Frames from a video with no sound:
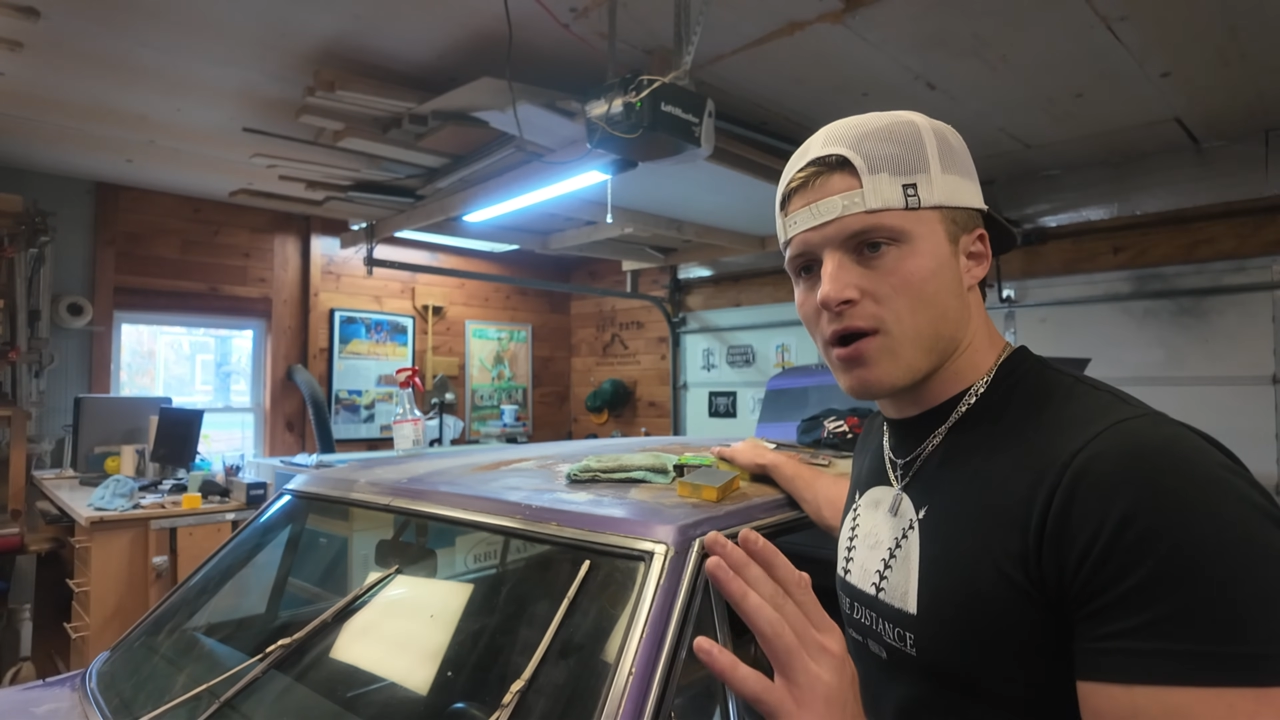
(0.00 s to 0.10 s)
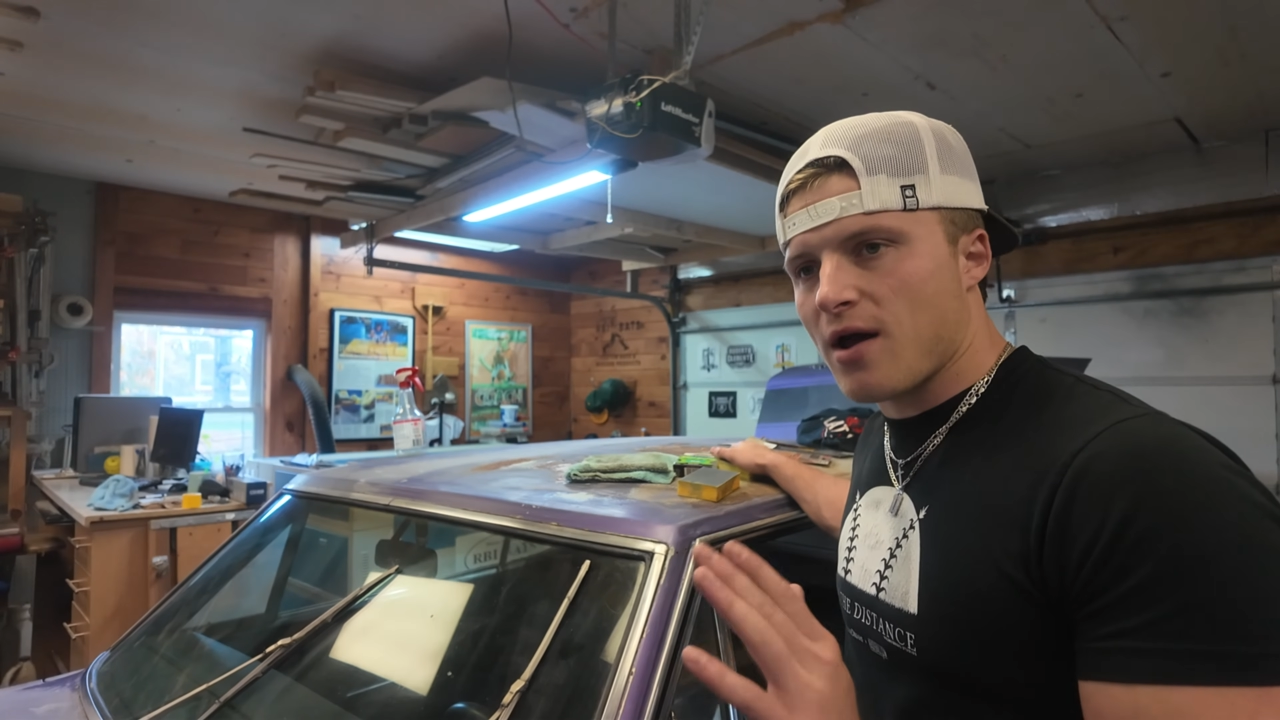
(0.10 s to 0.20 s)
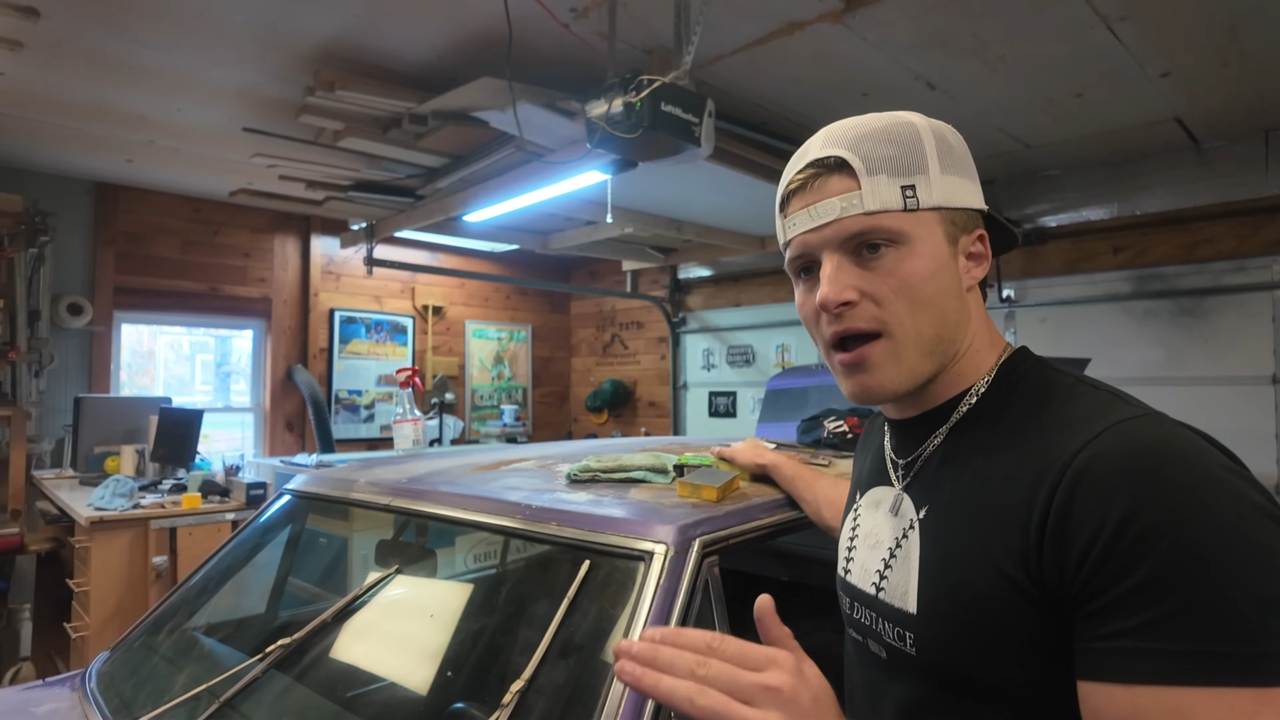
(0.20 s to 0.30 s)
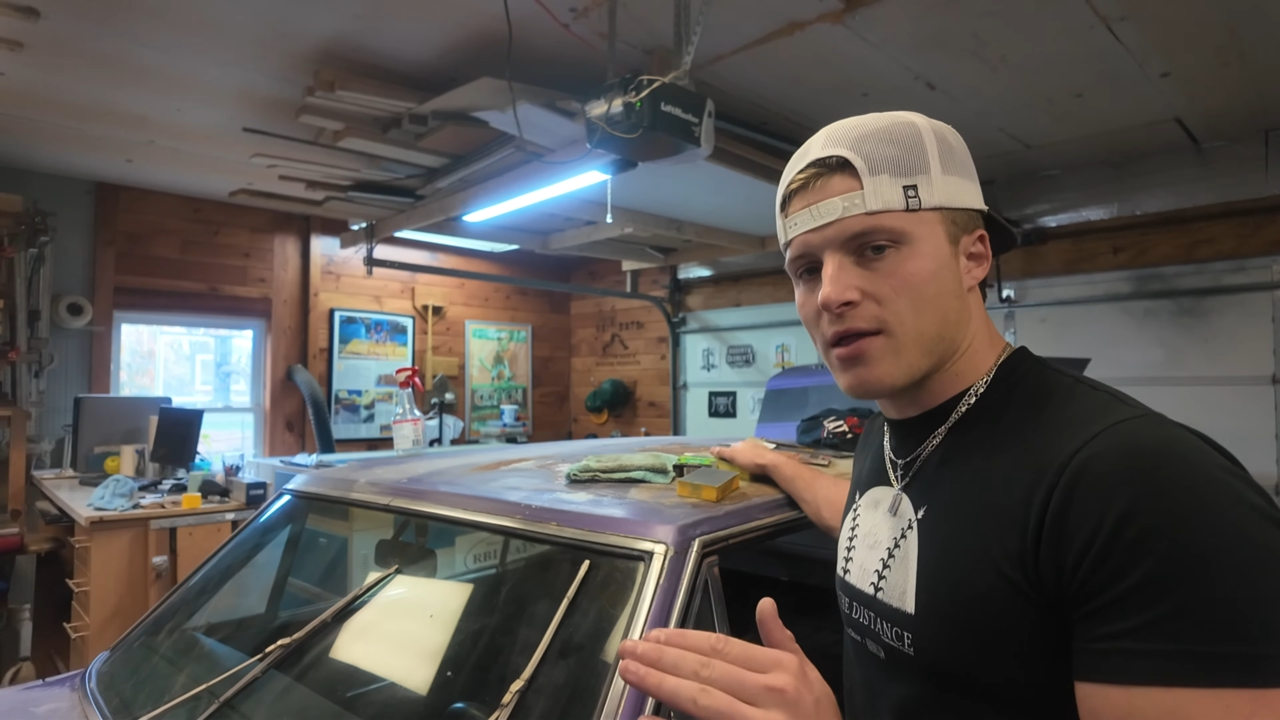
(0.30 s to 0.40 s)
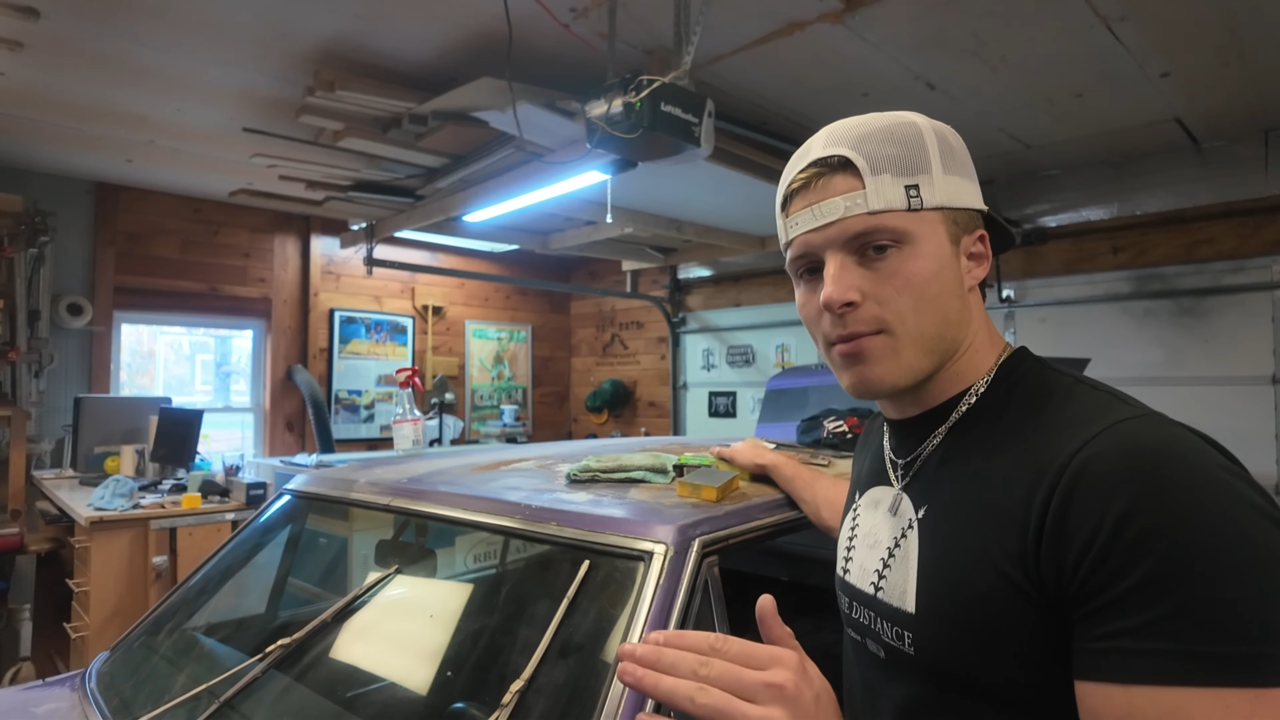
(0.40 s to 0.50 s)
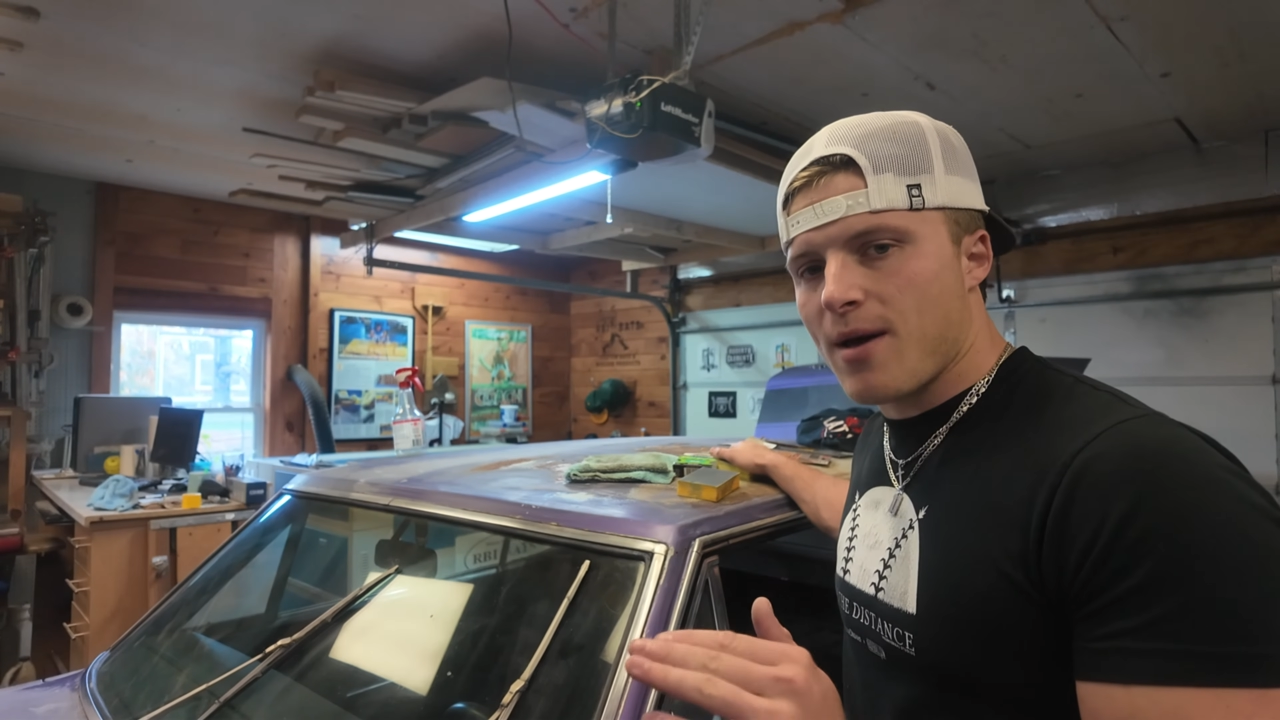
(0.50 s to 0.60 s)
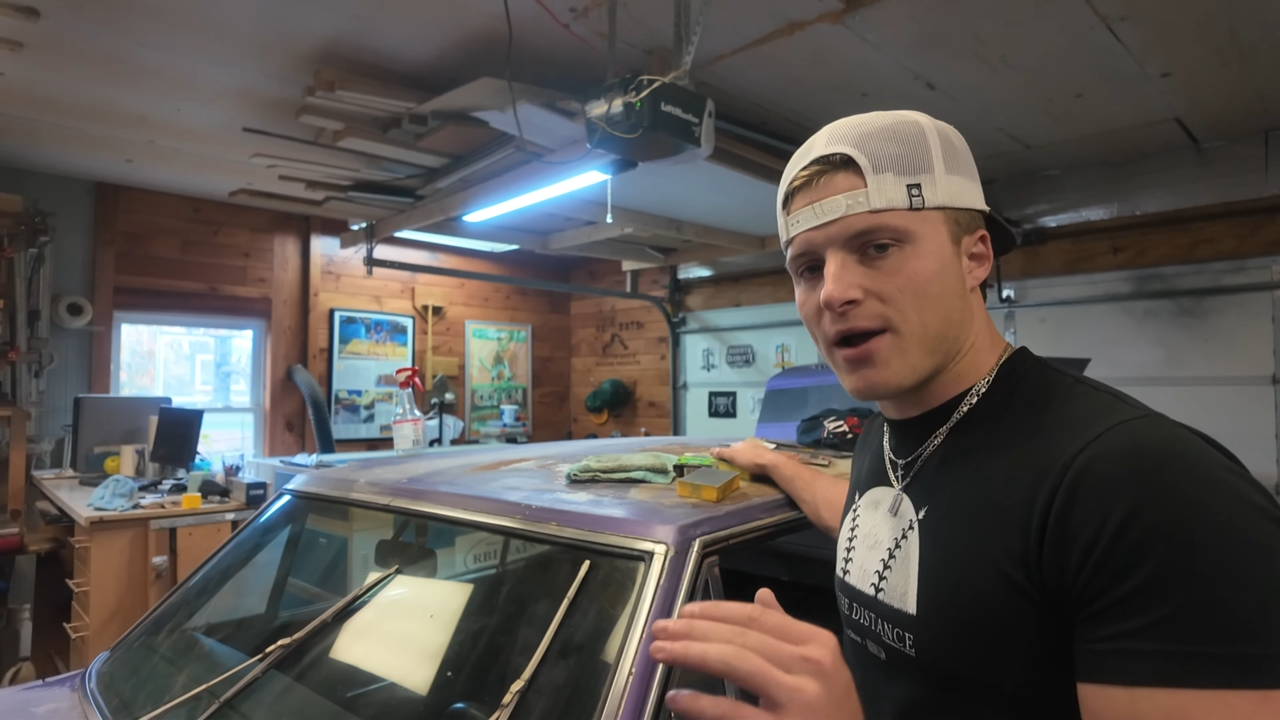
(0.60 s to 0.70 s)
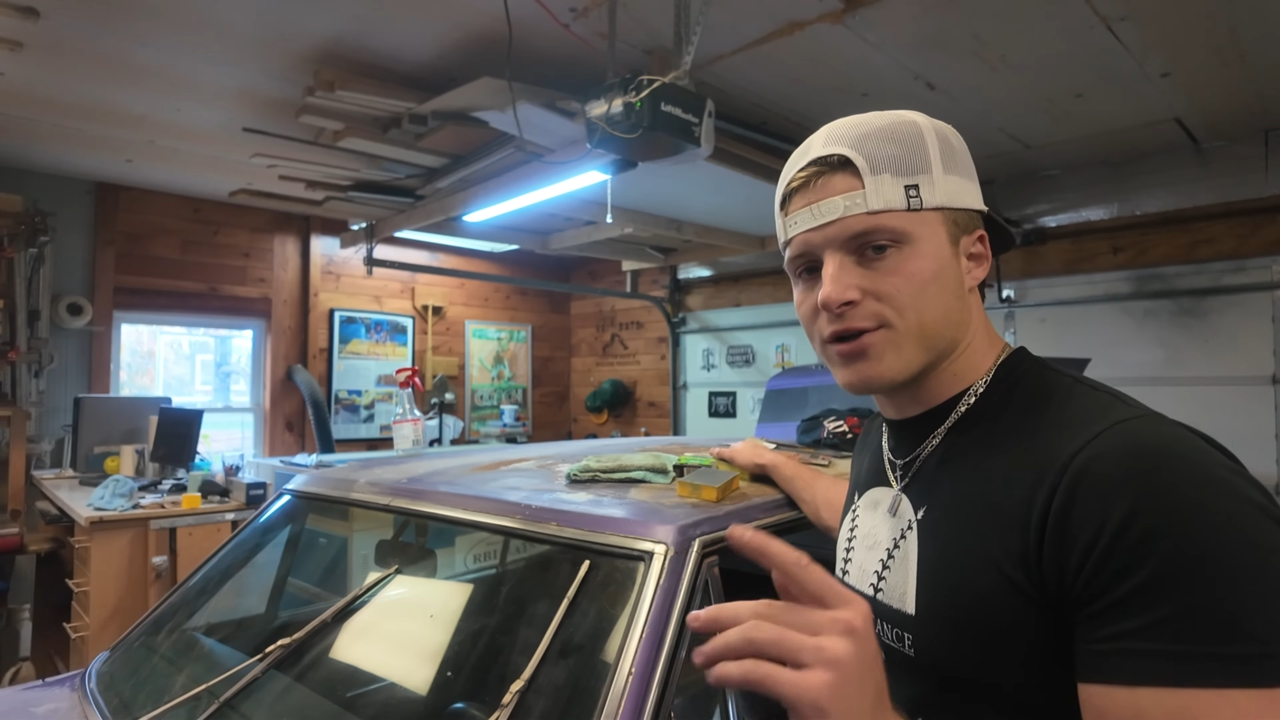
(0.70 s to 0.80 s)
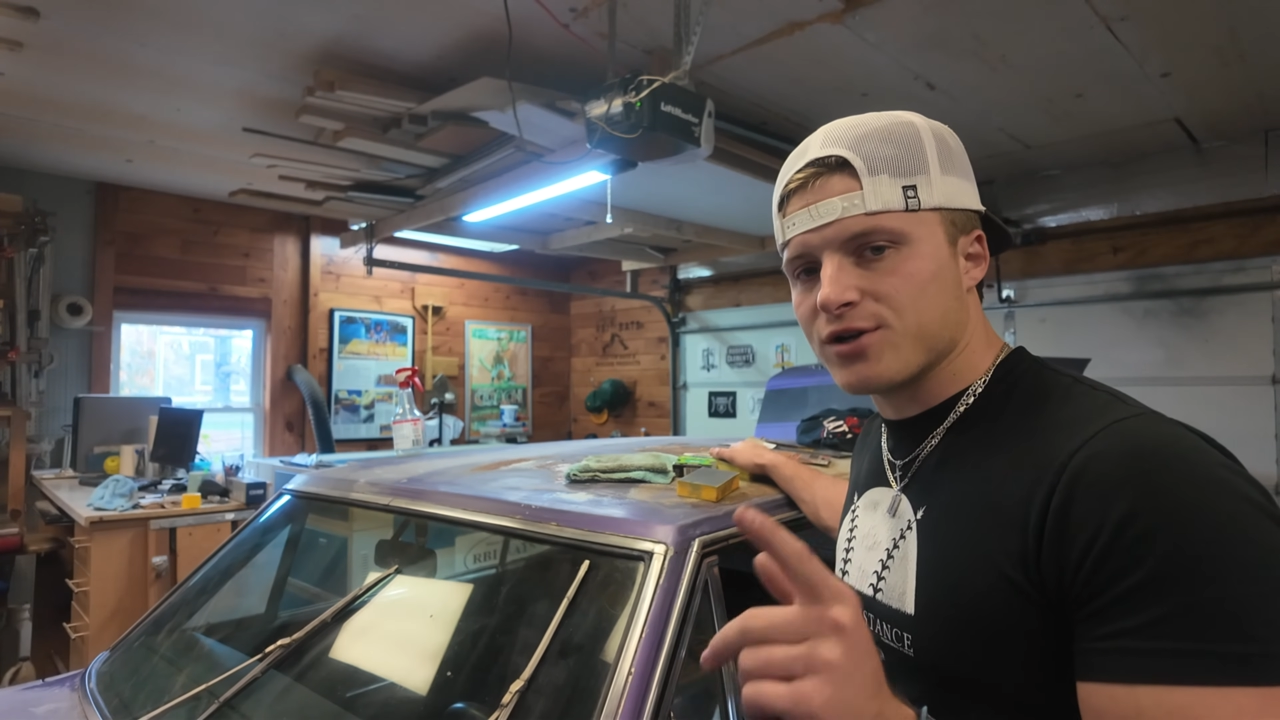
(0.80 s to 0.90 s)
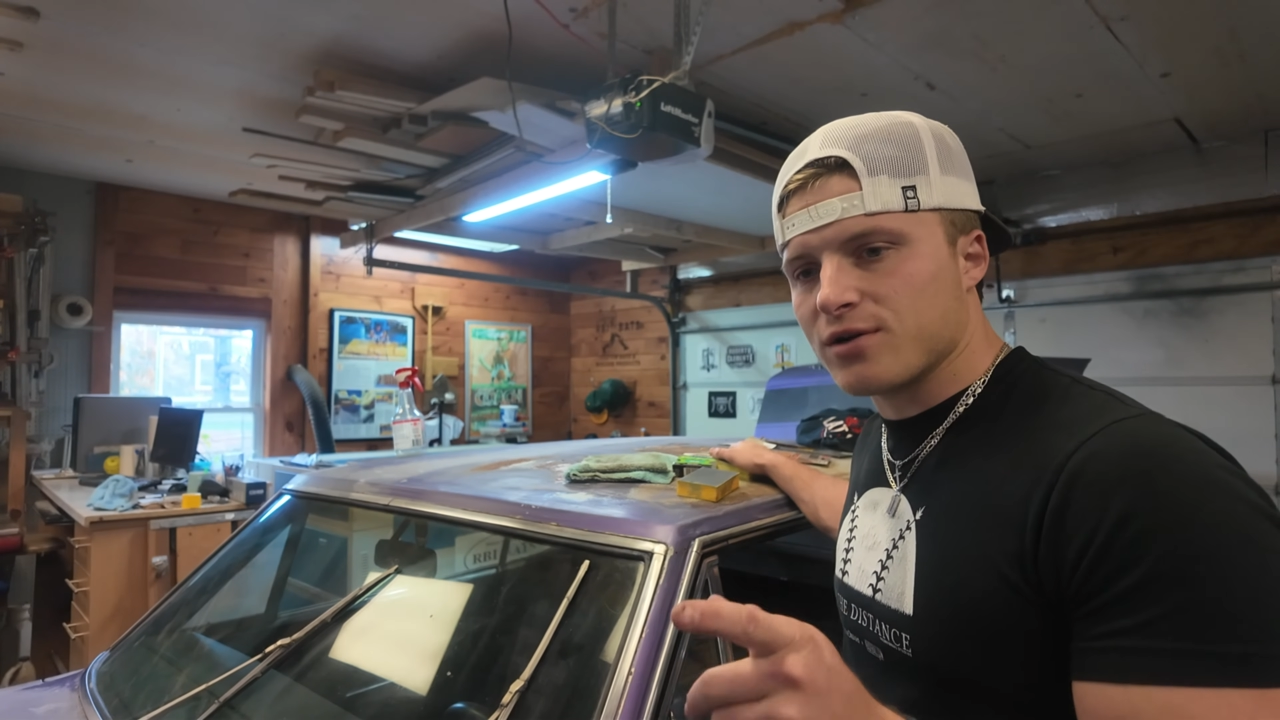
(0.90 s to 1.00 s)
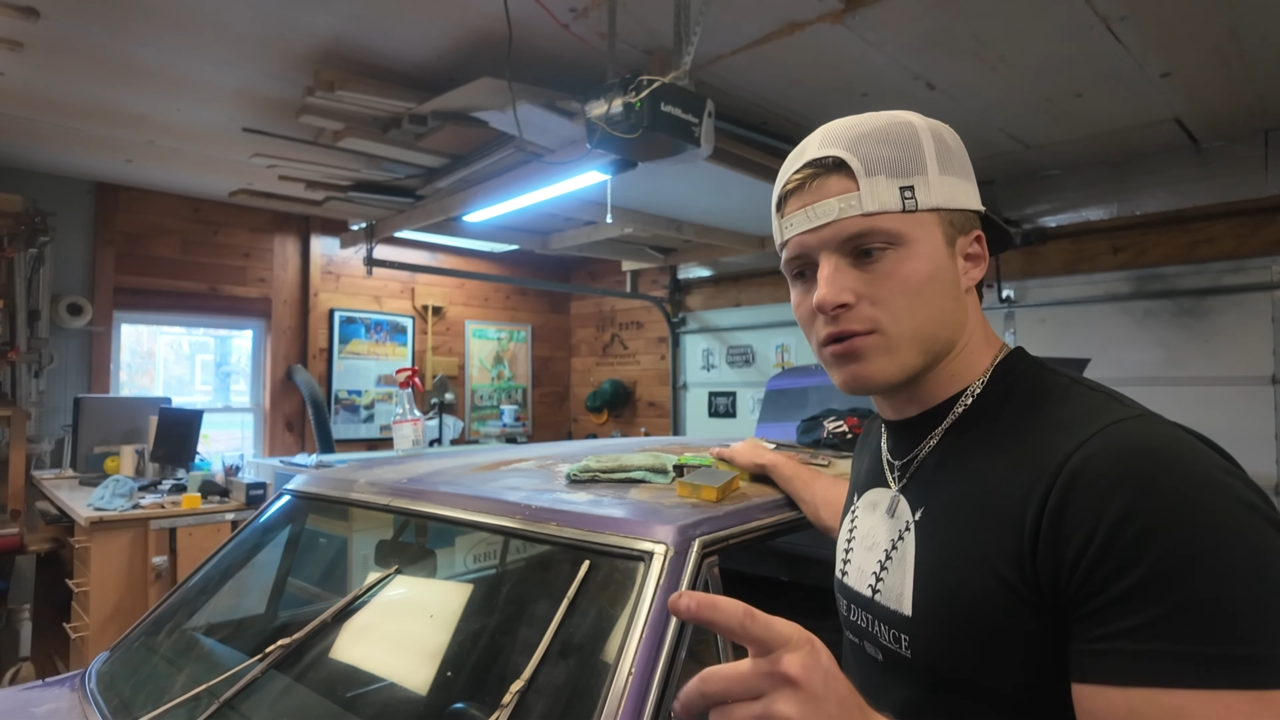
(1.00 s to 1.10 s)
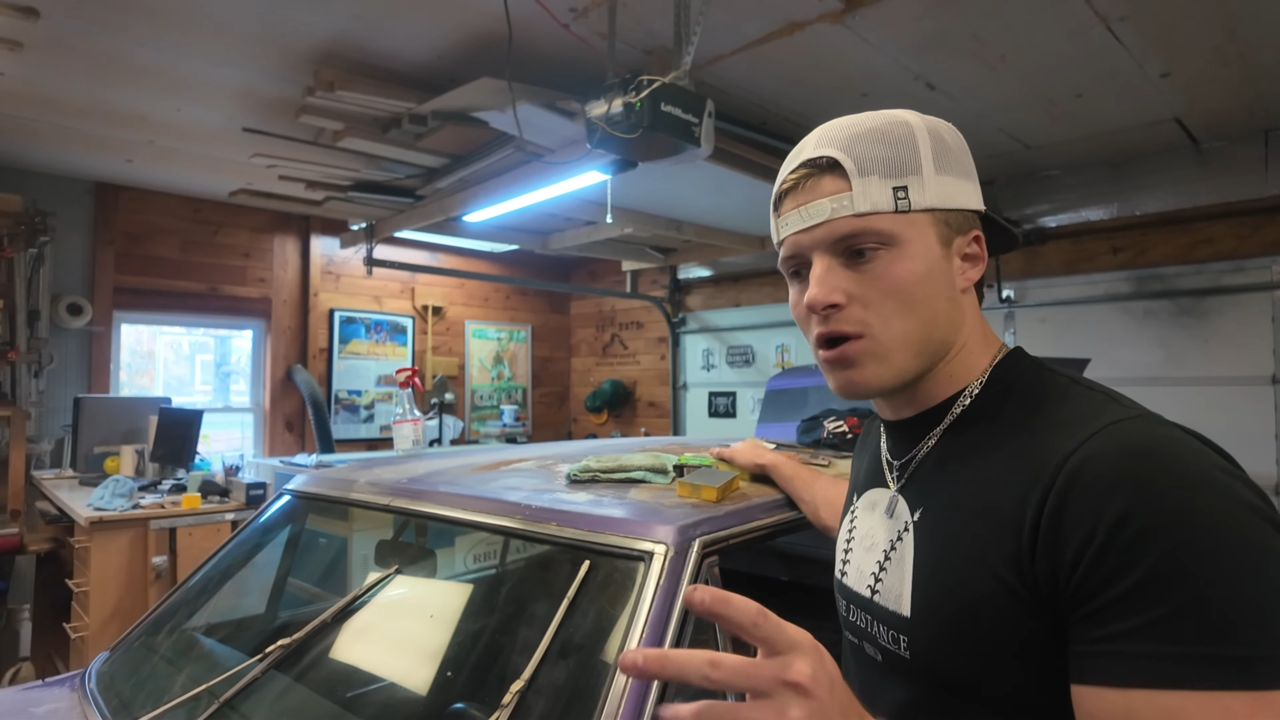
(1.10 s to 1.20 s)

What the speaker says: I had the packaging,